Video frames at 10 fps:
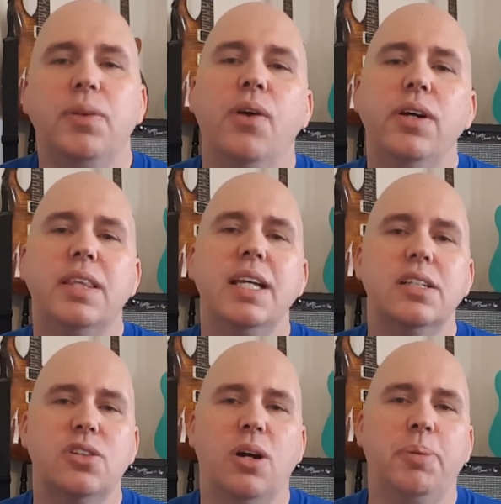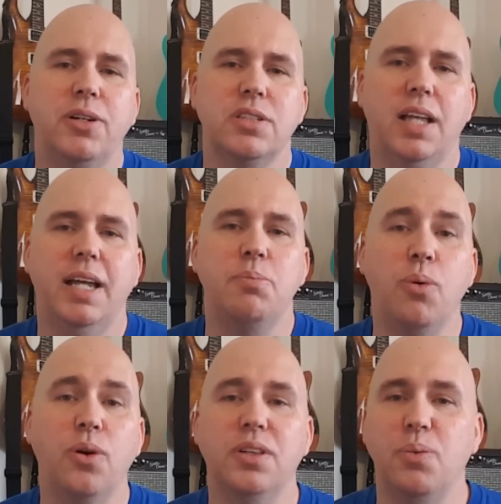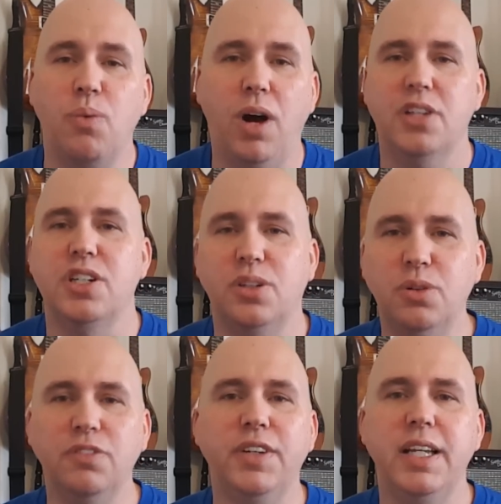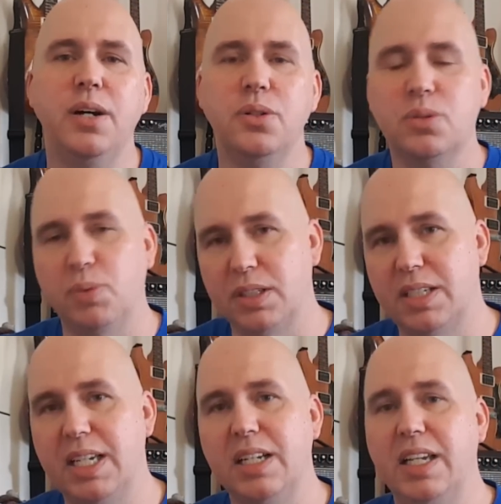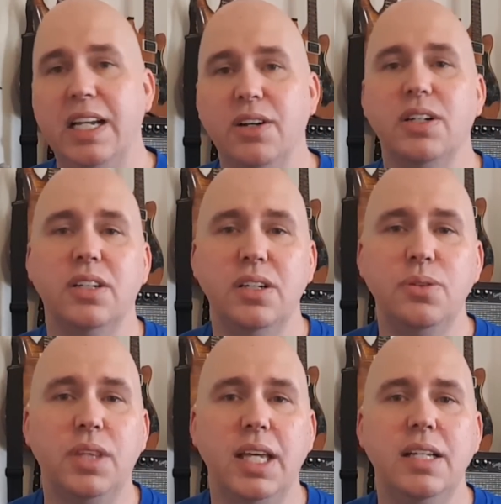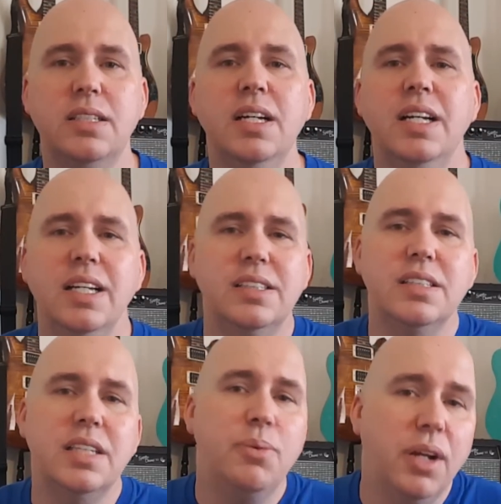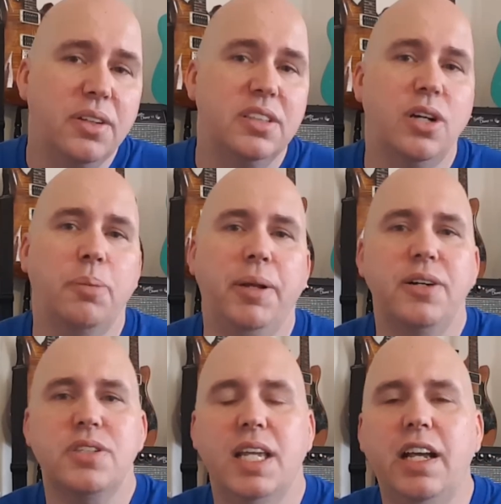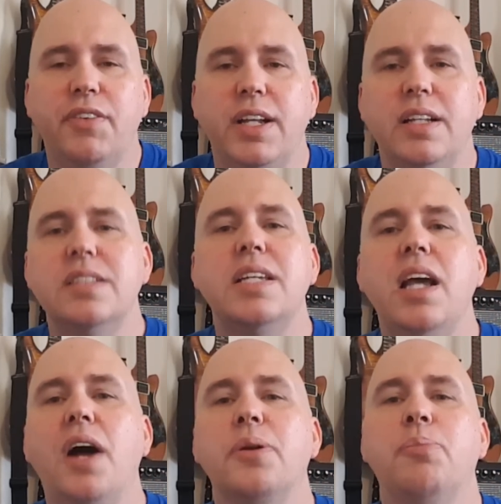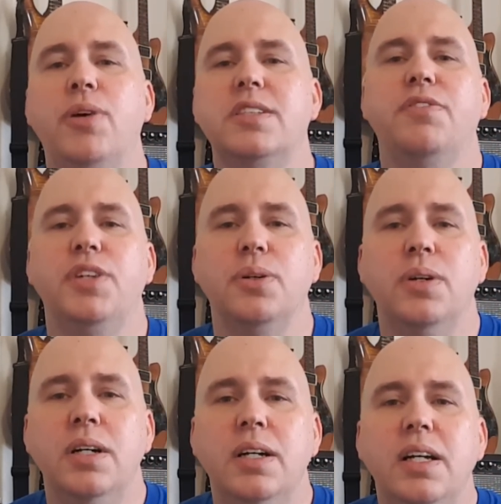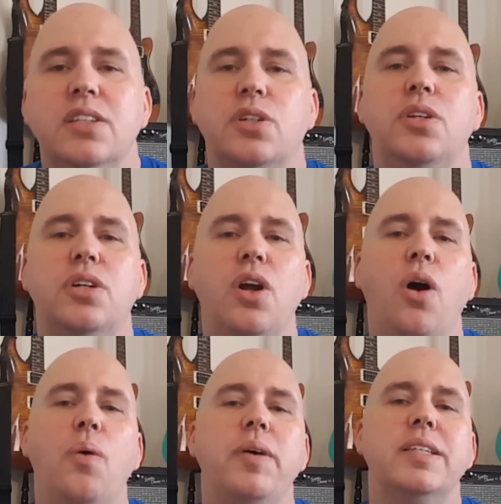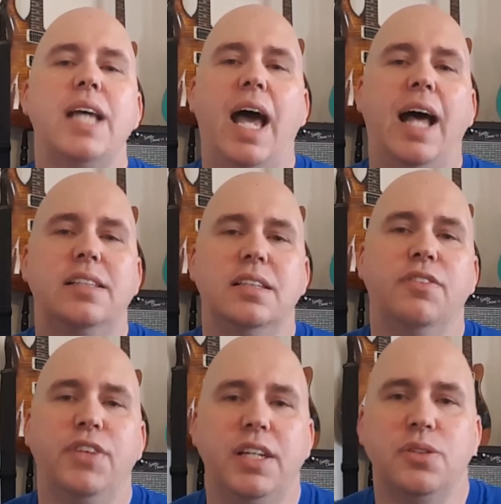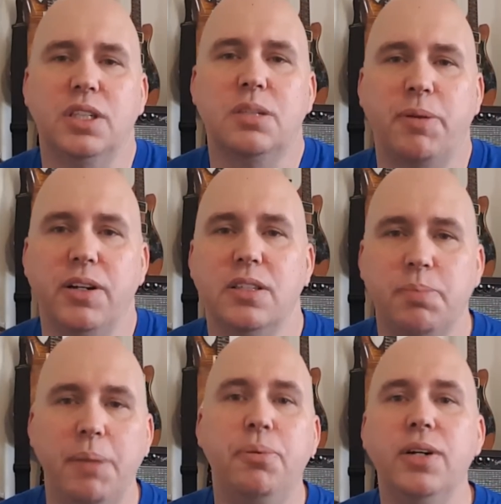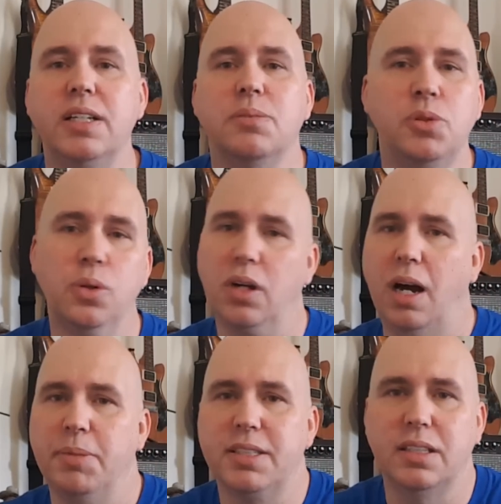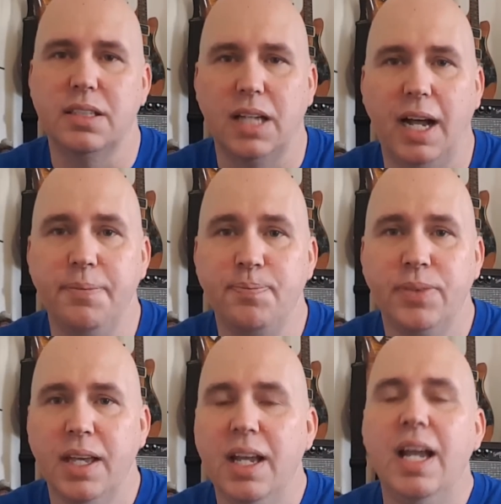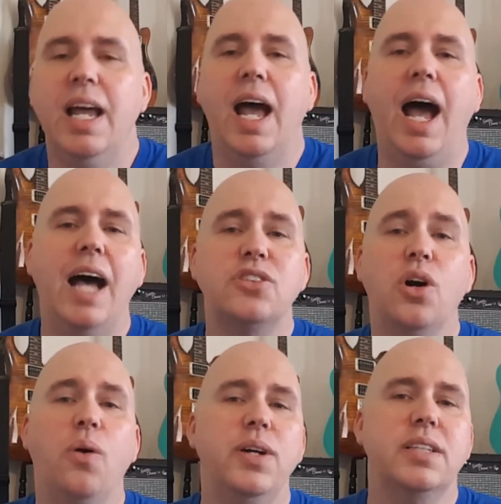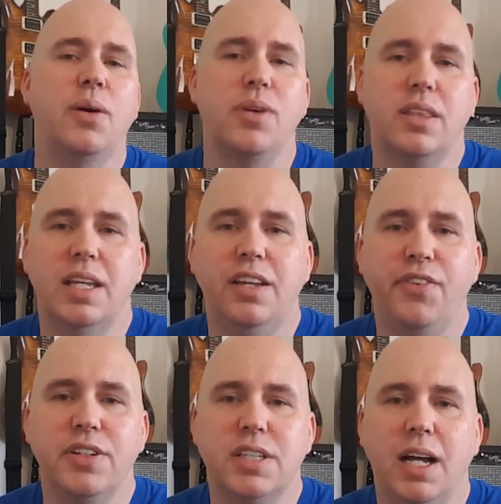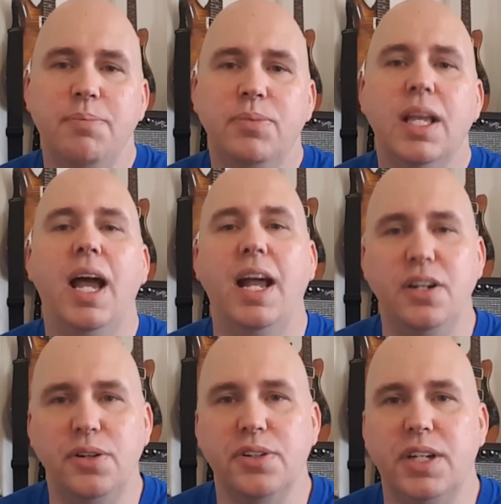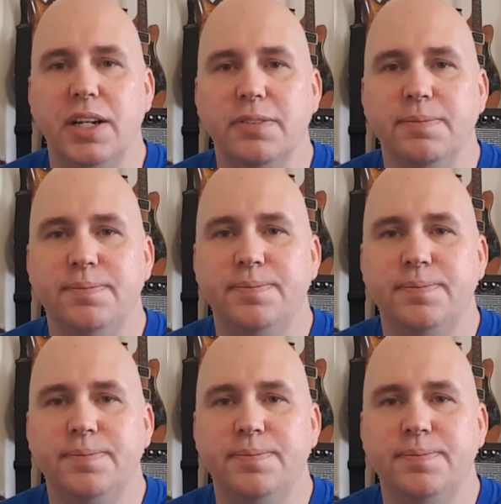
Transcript: The only thing guitar players like more than watching cool videos with seeing gear and new things is to see what other guitar players think of it and see other points of view. So you can always add to the video's experience by putting some cool comments in the side. As always, I want to thank you for your time and know your gear.